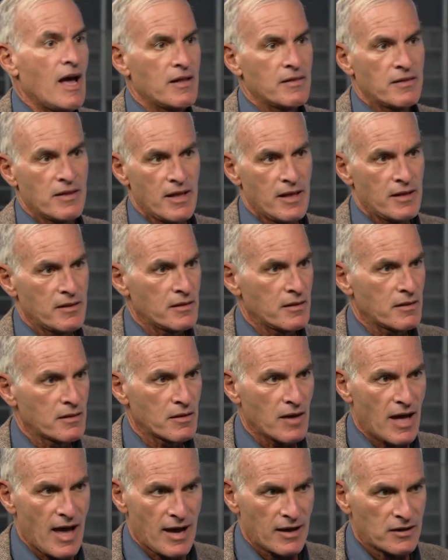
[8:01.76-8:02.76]
And then
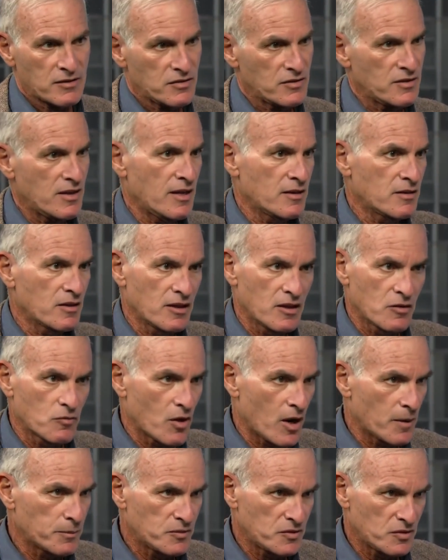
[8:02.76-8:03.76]
the accident
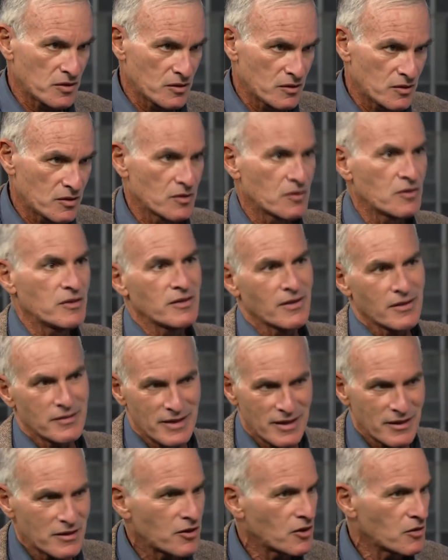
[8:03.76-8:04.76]
erupts into,
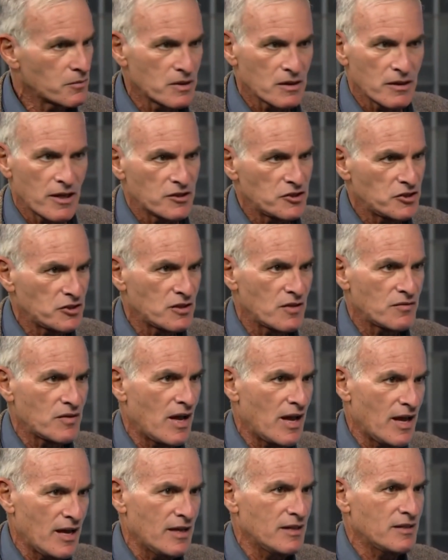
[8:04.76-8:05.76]
the accumulation of
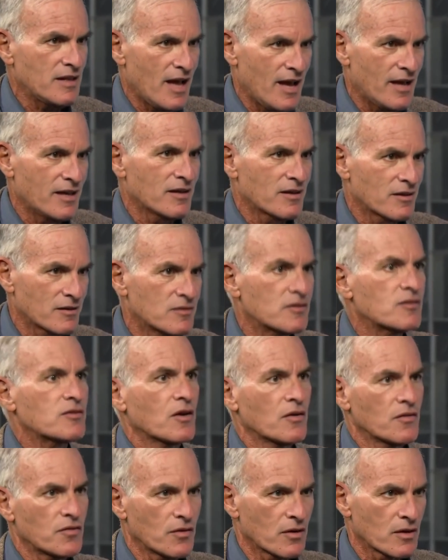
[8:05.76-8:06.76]
hate, anger, and
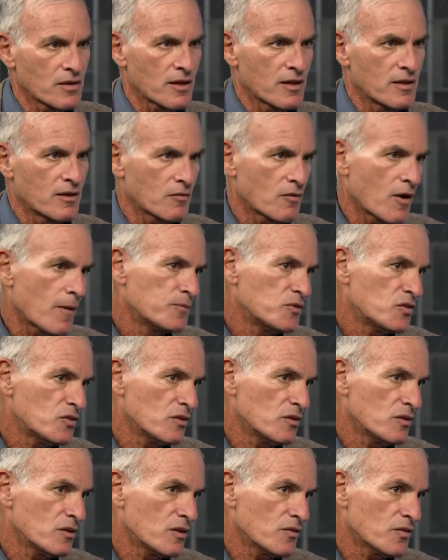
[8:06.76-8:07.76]
so forth. It erupts
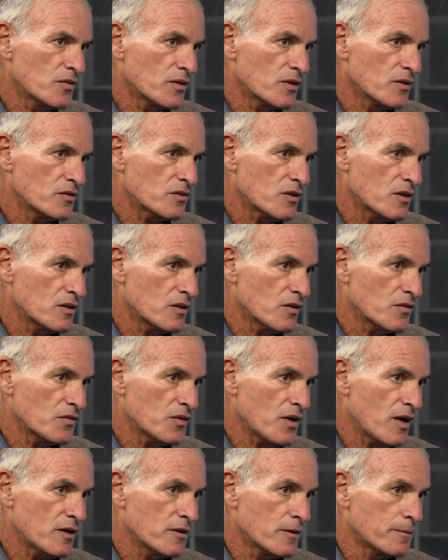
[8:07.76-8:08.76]
into the first
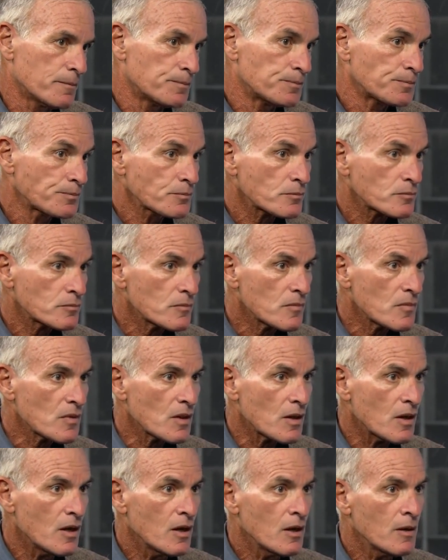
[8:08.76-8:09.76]
intifada.
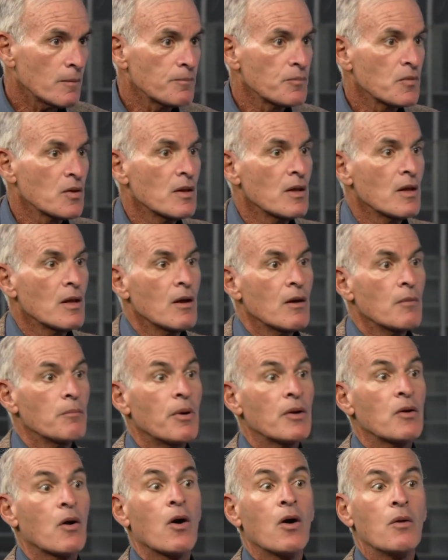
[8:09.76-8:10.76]

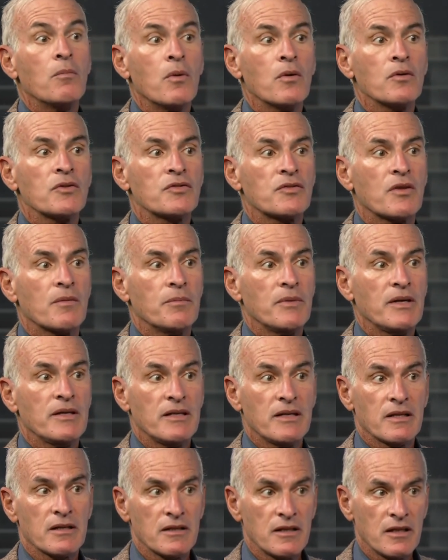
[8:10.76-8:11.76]
But almost
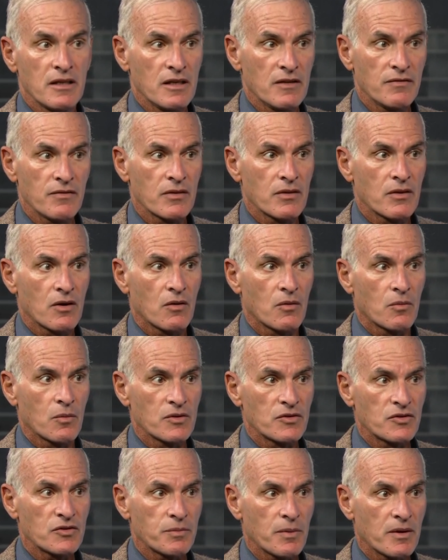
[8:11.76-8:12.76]
immediately, even though it was